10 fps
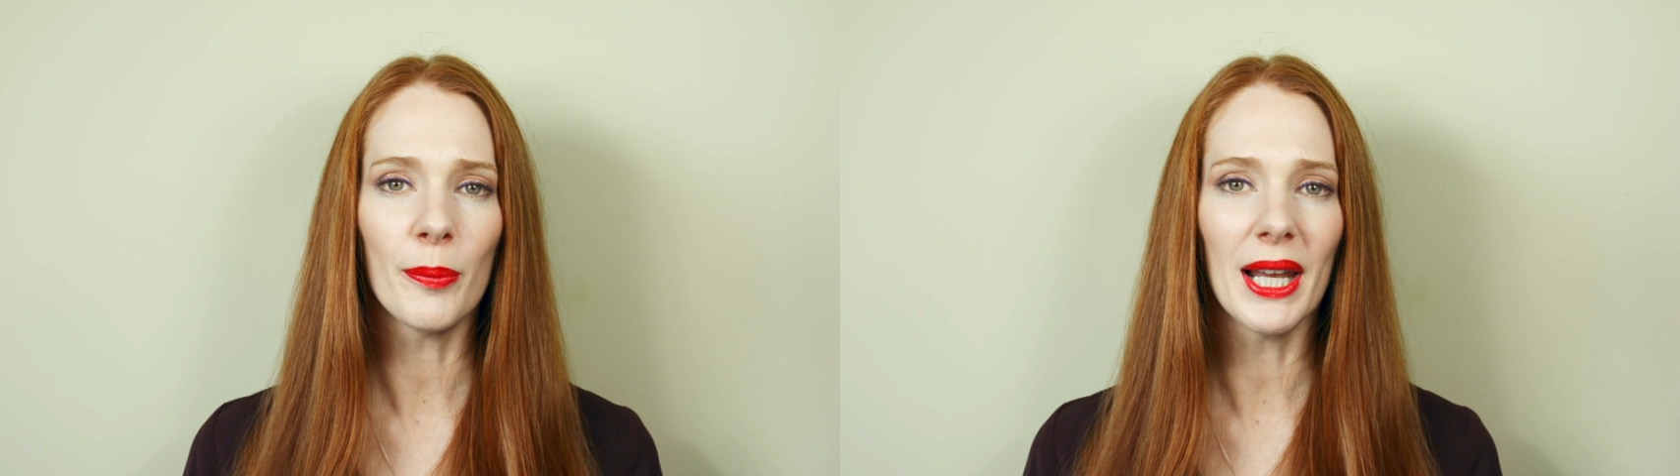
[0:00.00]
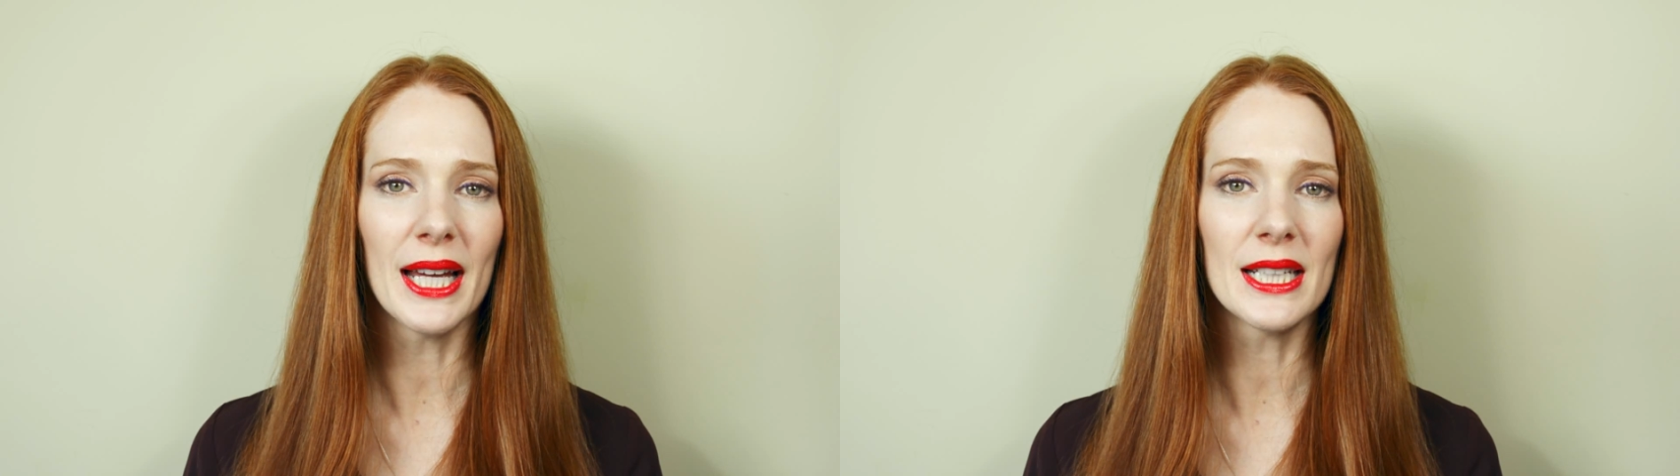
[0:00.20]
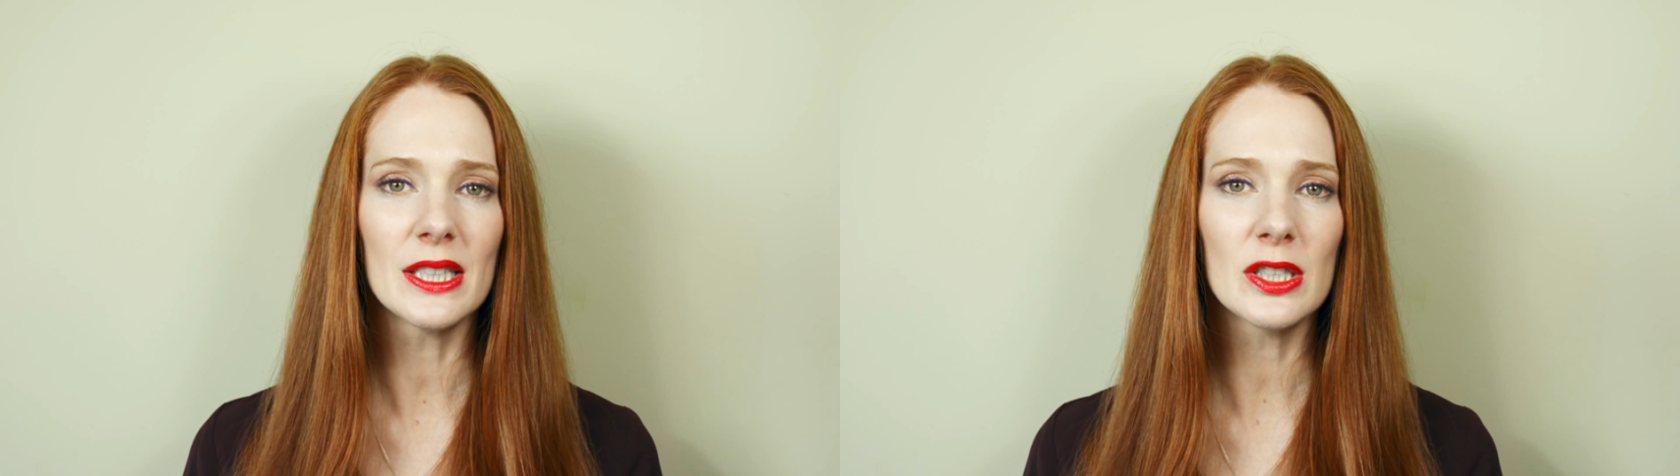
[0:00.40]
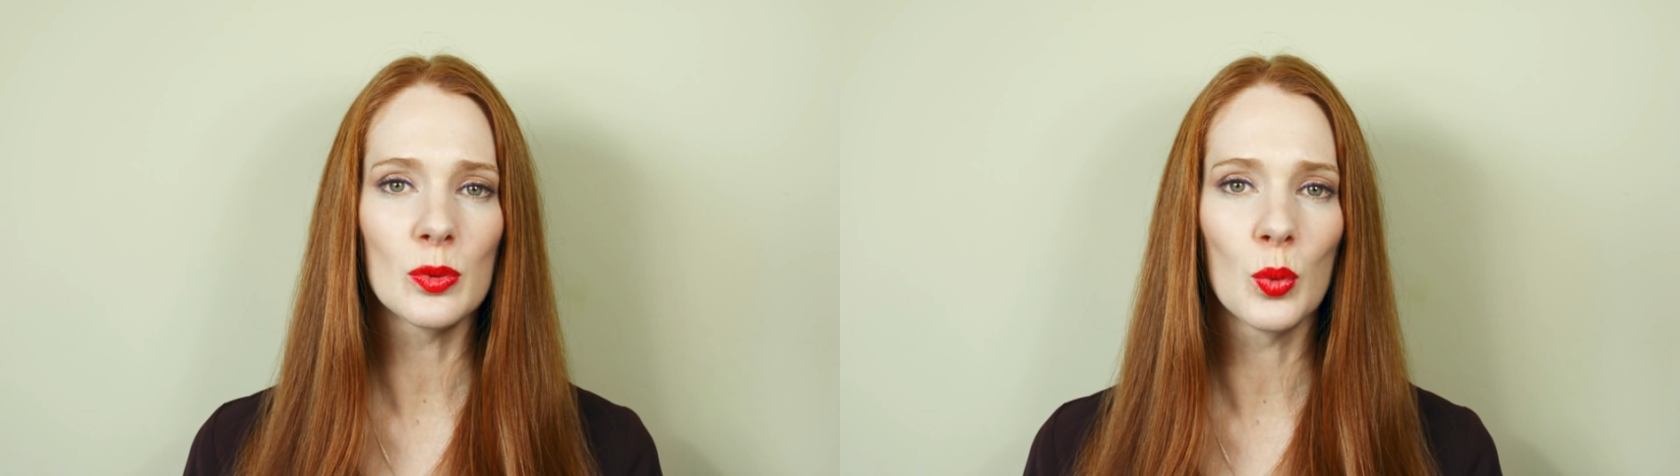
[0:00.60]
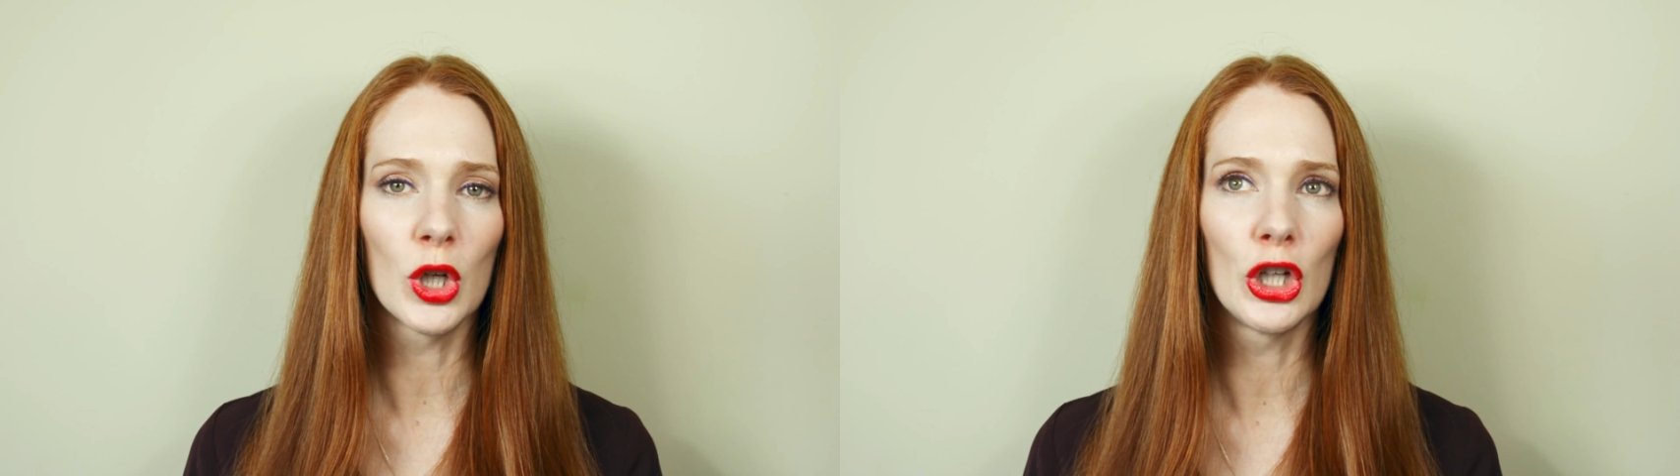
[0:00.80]

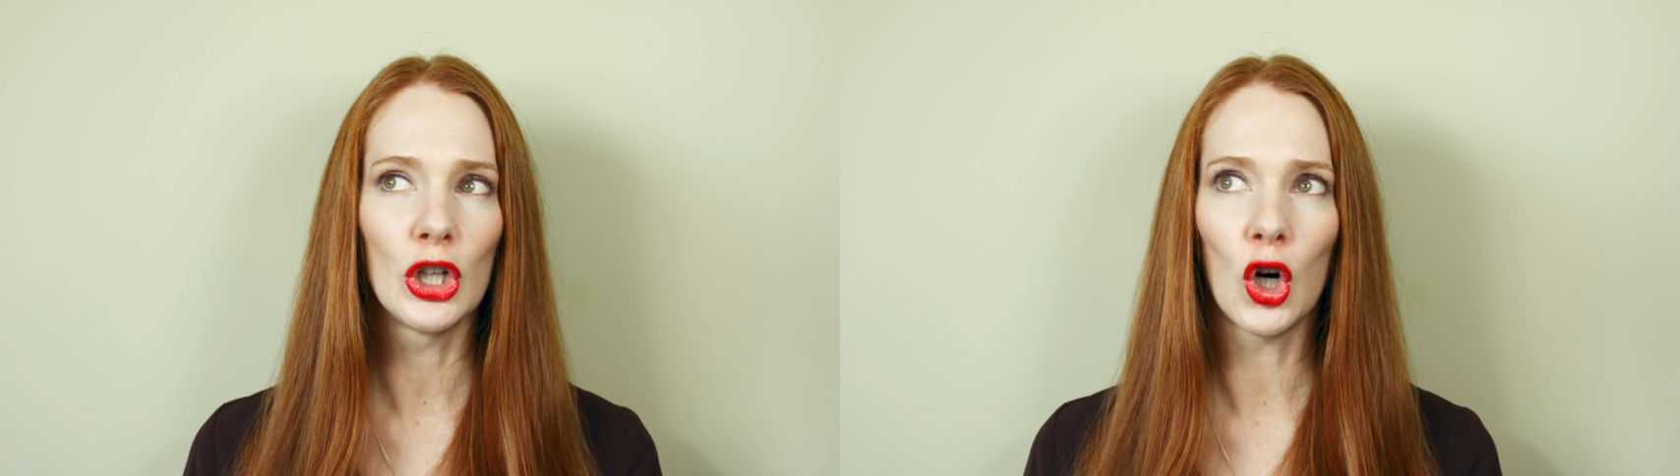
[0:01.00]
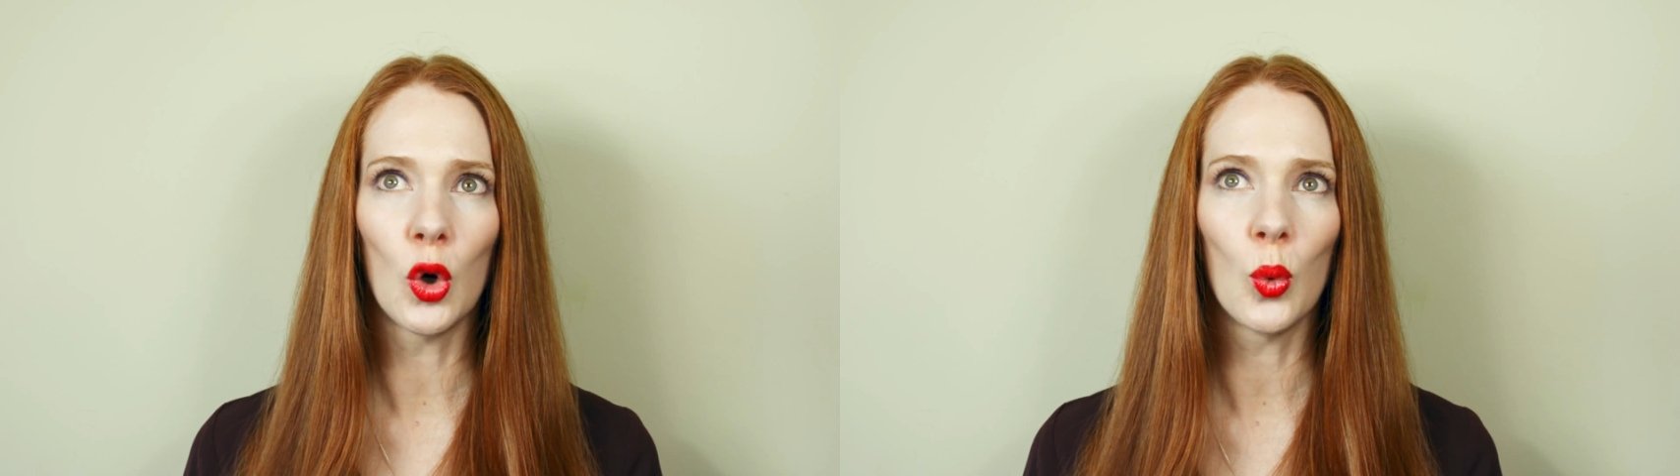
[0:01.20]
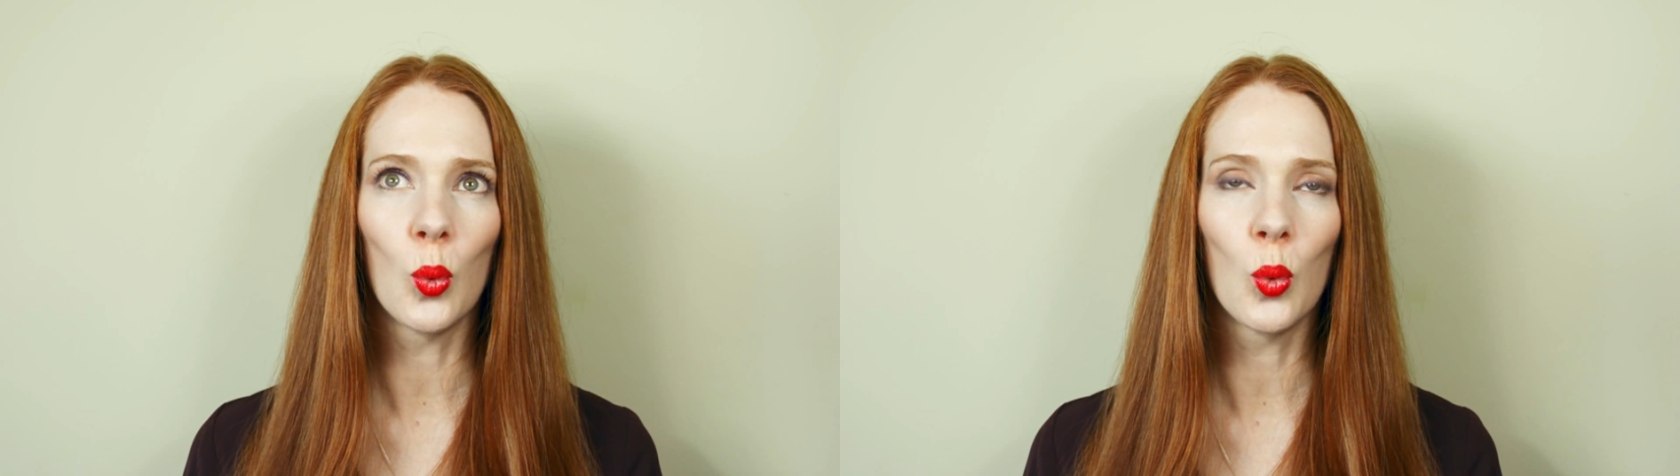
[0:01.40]
planets were not